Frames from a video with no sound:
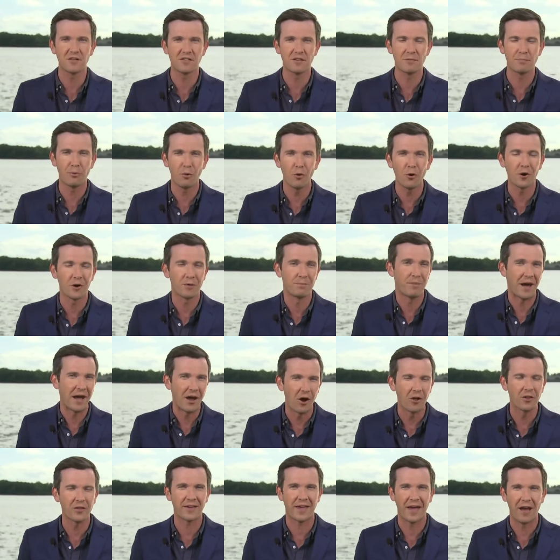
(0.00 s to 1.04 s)
to support.
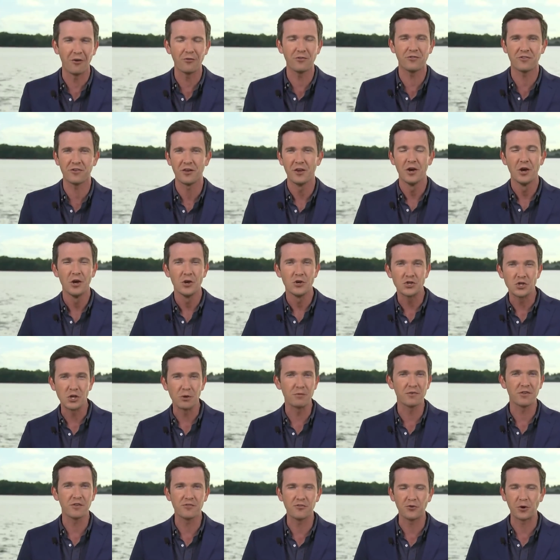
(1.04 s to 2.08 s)
By all accounts,
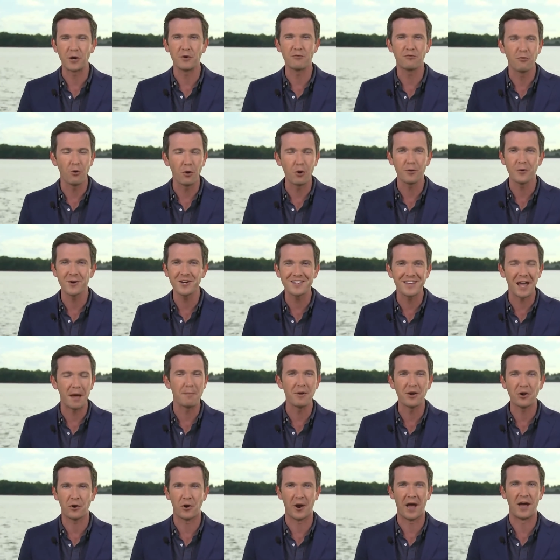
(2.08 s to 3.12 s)
she was a straightforward
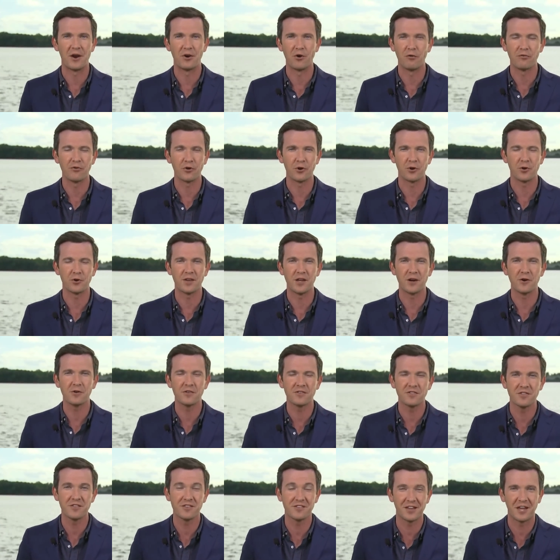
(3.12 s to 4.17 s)
Democrat over her
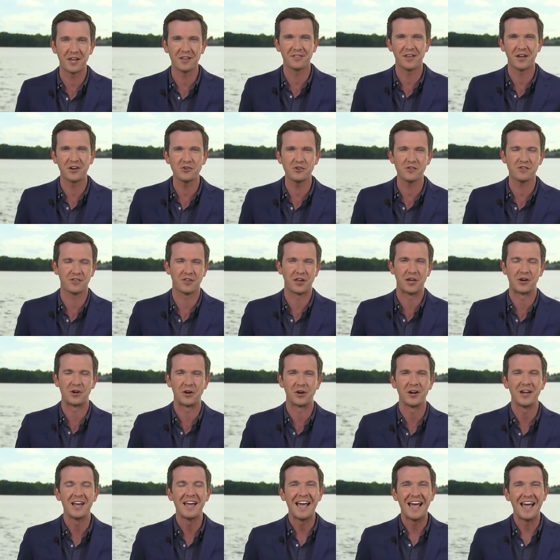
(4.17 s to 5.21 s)
years in the state
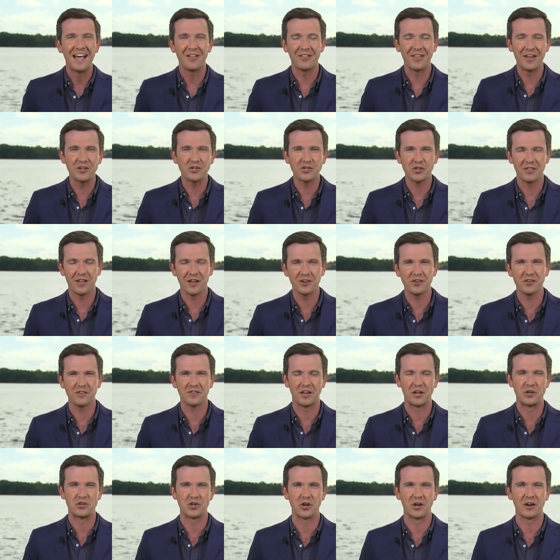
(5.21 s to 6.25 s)
legislature.
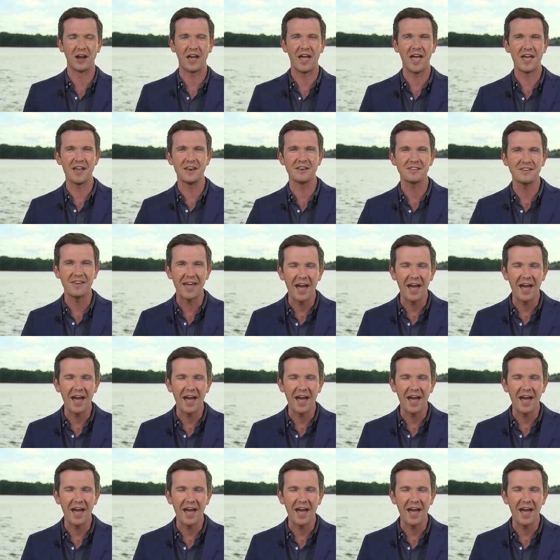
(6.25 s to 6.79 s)
legislature. And